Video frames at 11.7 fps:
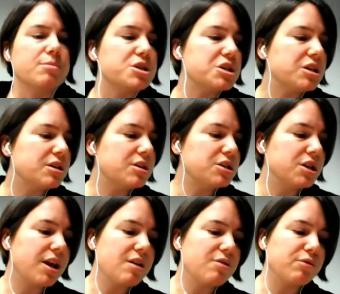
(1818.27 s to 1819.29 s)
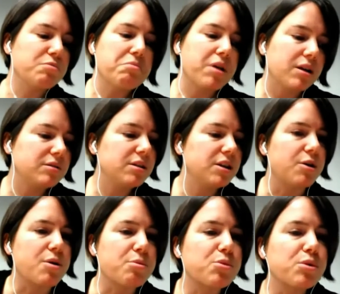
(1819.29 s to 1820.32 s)
she gave,
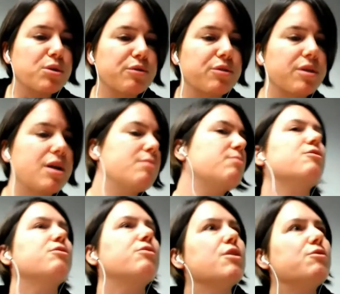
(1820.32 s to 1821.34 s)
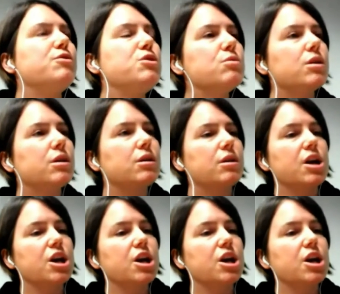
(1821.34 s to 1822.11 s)
a rule of thumb of if you can